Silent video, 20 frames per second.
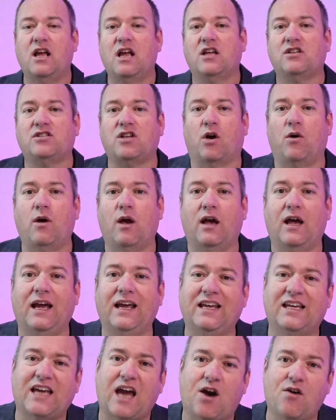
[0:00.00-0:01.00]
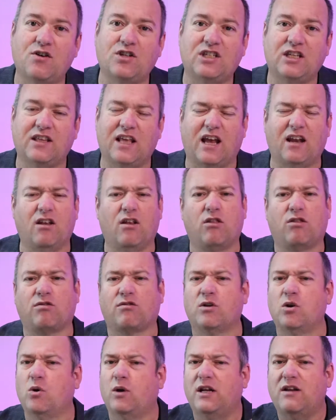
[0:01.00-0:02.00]
So encouraging that
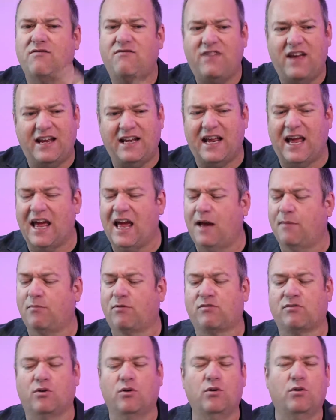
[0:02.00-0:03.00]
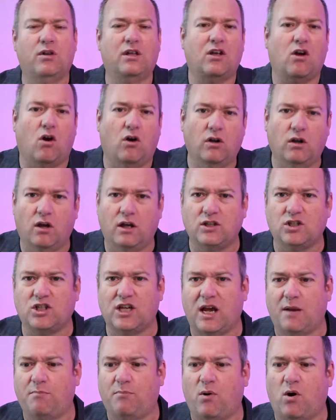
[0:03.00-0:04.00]
through an event app, through the online
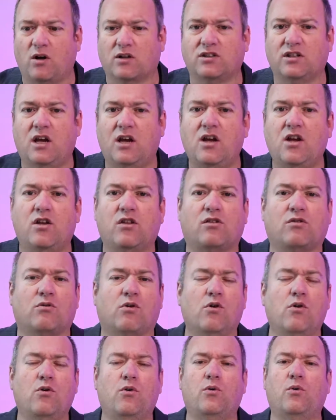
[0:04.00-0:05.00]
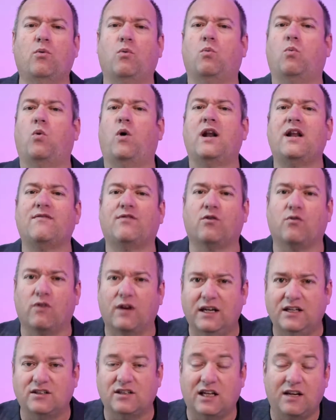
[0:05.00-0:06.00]
chat box, through whatever
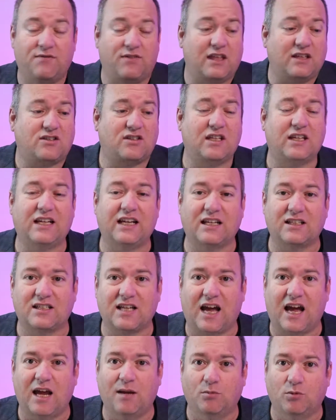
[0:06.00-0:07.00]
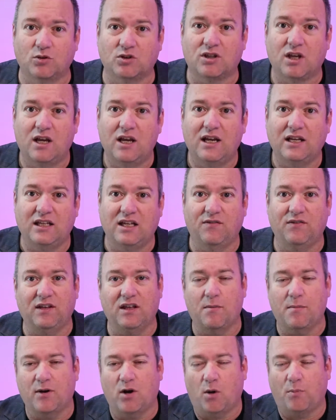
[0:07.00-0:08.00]
reason, if they're sitting at tables, giving
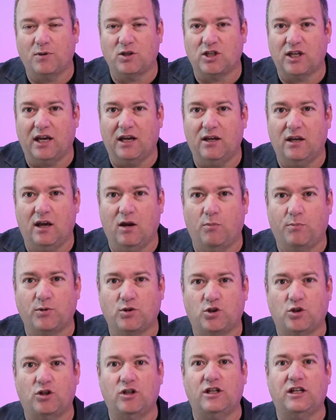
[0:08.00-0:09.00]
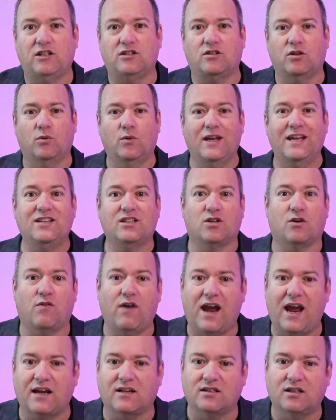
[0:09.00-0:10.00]
them an opportunity to
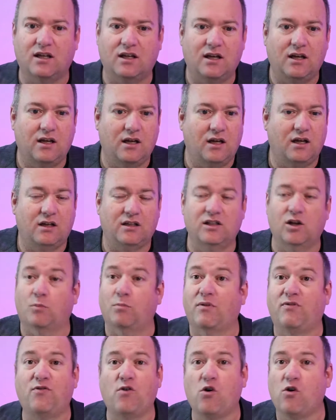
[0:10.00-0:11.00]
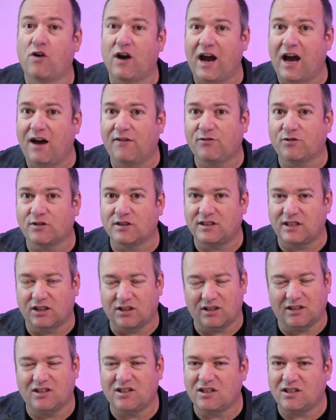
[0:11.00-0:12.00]
interact, before or after a
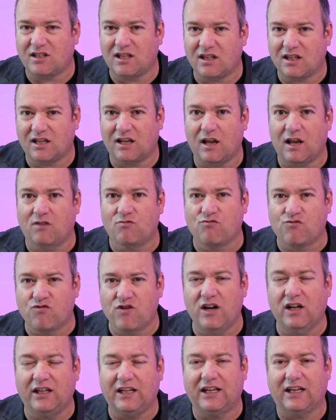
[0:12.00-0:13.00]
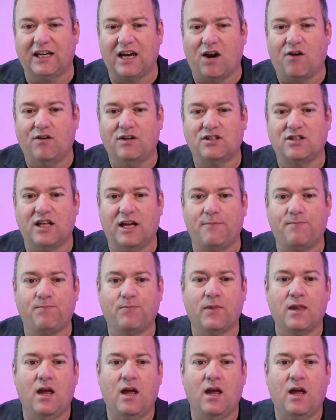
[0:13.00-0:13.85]
session, just really encourage that.